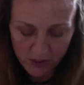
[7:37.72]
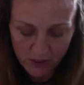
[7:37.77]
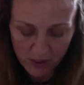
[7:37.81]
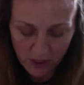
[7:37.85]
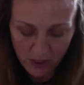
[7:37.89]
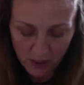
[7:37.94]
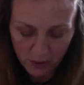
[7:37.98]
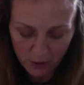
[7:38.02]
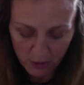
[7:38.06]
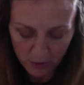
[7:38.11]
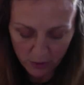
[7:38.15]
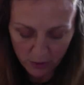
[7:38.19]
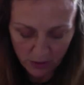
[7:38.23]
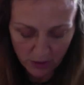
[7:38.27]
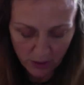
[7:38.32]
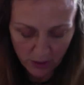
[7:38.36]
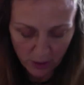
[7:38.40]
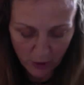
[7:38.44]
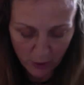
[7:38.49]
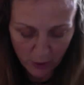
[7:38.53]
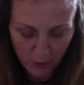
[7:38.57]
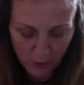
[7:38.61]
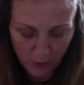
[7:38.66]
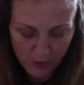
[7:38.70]
including
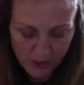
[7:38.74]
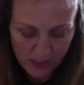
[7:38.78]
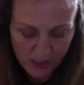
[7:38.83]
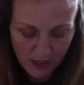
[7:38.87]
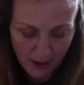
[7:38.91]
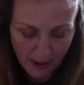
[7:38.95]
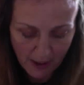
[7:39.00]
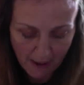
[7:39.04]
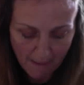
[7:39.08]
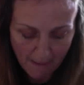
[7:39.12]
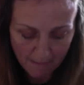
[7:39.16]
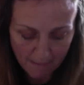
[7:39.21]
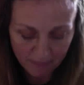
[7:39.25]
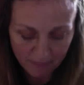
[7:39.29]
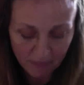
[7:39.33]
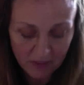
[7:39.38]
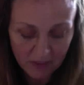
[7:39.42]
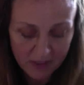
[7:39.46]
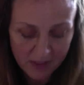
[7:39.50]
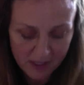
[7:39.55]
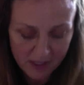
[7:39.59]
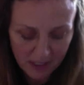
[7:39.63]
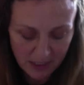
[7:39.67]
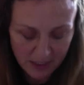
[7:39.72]
those.
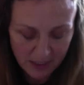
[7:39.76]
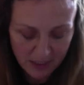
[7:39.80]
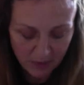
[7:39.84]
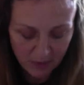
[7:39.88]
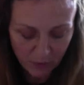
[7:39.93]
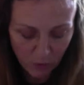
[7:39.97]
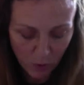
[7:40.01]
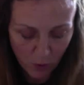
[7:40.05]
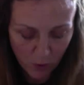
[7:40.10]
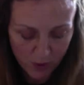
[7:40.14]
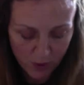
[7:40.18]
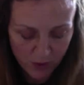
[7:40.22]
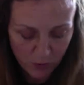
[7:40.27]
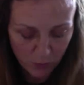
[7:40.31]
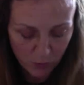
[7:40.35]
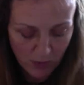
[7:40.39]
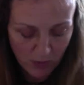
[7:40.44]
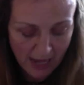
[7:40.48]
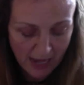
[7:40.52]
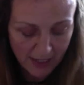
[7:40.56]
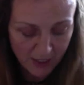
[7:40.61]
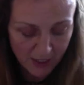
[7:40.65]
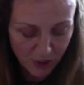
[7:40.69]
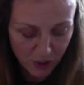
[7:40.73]
Seeds, of course,
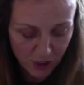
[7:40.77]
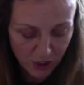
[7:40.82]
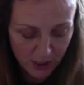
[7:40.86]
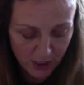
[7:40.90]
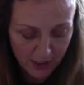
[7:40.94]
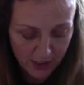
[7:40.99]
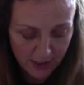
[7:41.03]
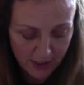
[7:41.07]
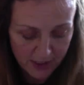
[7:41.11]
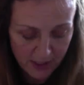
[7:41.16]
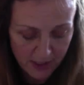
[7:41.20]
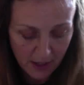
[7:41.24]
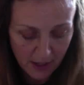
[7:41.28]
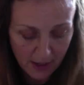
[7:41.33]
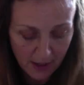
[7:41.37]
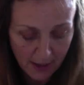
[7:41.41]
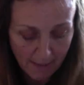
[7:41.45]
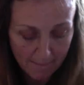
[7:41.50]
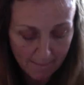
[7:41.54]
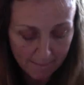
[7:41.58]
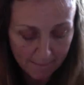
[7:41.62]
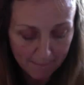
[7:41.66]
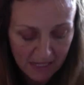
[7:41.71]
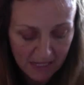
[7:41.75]
radishes,
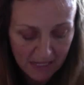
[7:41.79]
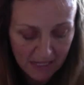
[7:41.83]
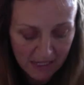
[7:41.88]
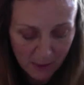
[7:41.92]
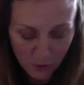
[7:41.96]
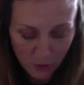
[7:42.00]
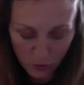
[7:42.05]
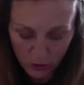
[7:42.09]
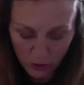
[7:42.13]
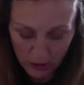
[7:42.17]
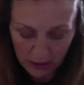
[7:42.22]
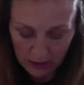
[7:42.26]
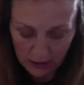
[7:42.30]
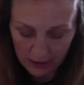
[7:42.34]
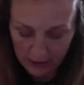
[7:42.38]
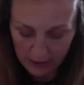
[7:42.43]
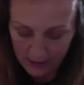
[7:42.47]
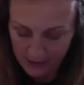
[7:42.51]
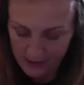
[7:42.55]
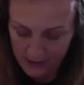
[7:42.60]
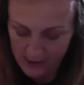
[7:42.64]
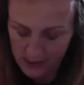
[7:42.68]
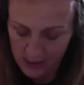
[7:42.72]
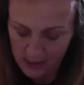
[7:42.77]
beet
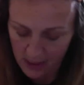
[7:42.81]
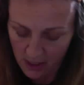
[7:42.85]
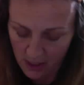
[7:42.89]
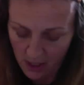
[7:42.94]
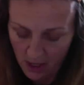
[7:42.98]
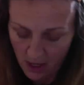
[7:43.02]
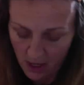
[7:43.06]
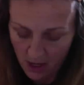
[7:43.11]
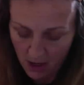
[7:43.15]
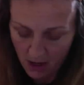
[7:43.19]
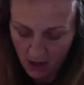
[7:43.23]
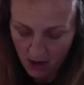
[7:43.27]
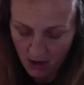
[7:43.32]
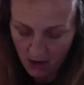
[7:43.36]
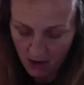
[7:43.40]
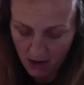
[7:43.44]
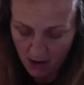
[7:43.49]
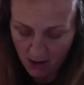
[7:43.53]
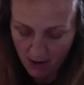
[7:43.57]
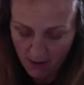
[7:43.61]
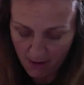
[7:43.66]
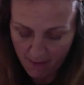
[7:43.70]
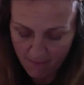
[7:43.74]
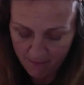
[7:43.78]
greens.
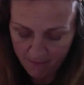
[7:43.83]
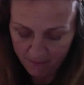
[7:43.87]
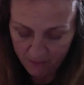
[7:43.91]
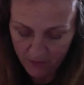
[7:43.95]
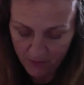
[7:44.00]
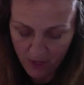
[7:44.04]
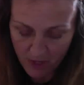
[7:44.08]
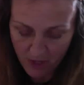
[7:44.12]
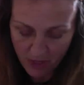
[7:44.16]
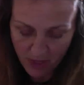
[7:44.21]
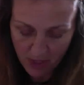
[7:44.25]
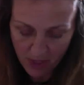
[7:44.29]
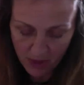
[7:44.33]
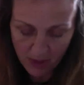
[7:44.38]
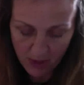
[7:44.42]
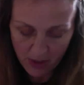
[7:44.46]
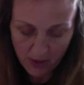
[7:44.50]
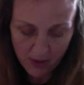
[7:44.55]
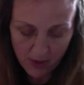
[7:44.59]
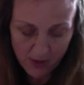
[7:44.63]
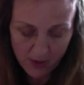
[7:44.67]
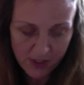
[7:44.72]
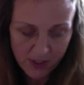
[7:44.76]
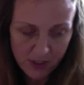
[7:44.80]
And then
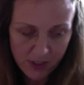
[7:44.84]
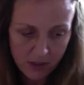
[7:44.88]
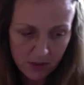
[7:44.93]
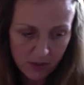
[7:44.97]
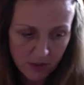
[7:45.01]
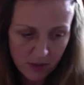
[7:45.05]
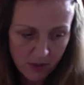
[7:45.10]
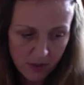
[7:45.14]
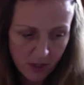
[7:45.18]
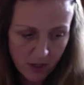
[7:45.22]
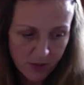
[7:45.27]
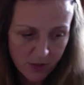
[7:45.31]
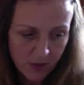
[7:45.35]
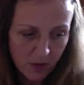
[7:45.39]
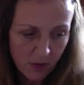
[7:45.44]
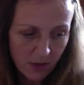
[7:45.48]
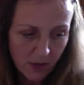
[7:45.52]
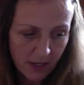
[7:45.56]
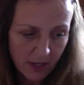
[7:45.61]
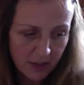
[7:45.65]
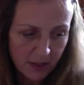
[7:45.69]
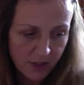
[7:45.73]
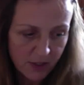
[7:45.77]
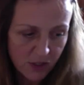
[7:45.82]
there's also
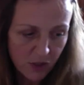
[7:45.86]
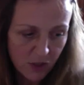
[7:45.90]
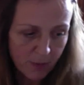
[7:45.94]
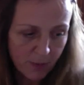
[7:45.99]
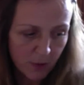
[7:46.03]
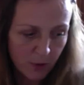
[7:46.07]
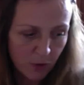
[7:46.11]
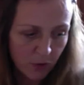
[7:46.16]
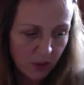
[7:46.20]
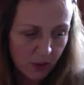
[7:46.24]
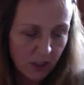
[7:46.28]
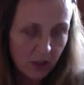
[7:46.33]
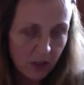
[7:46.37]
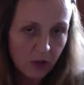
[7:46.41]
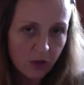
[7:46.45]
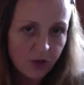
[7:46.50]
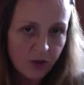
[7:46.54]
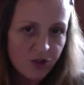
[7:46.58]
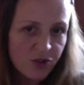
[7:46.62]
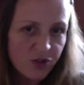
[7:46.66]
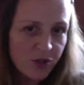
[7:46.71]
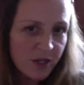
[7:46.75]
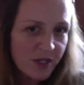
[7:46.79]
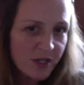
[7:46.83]
like super green
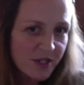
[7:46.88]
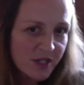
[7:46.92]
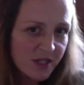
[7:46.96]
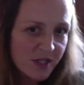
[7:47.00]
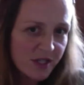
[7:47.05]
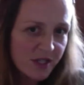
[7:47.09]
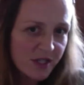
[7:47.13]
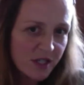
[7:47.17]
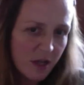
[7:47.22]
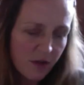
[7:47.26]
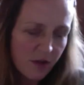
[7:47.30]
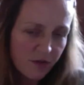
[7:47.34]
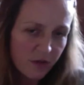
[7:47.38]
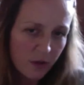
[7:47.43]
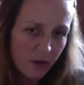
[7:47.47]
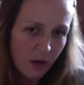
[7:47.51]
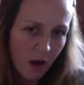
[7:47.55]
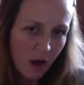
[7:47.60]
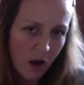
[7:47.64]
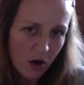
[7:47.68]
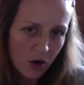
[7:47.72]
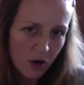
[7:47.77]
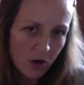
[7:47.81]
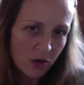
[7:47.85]
nutrients and stuff that
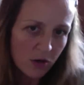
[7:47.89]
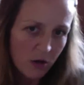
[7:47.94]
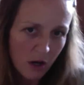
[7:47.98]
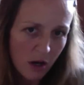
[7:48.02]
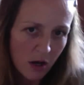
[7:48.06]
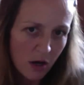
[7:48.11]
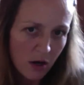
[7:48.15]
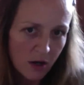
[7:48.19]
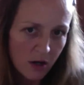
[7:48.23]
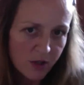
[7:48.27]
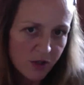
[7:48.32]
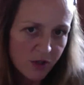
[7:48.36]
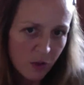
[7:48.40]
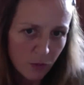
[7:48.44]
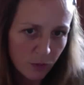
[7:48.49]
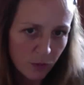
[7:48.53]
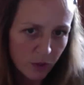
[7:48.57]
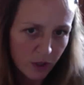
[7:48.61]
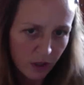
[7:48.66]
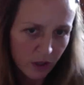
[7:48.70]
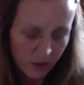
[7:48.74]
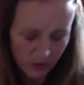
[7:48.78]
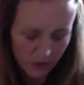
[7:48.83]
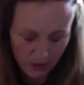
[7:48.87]
are also a
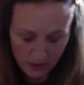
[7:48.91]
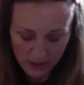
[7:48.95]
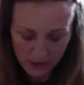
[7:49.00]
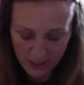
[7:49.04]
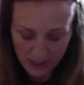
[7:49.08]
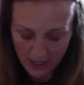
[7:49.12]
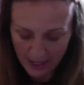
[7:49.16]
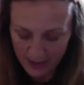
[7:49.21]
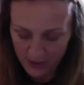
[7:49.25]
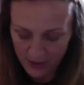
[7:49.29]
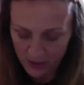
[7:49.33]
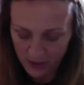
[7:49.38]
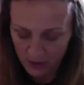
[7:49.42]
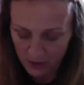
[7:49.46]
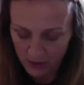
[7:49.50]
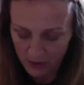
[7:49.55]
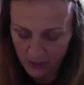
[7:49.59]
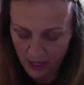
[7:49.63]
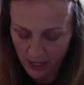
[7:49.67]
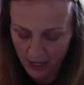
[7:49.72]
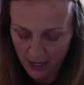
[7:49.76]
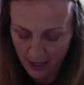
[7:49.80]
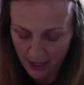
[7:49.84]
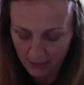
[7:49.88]
really good thing to add to your
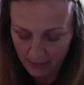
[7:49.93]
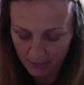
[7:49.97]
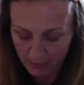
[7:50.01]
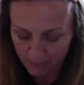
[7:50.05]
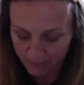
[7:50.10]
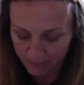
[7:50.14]
diet.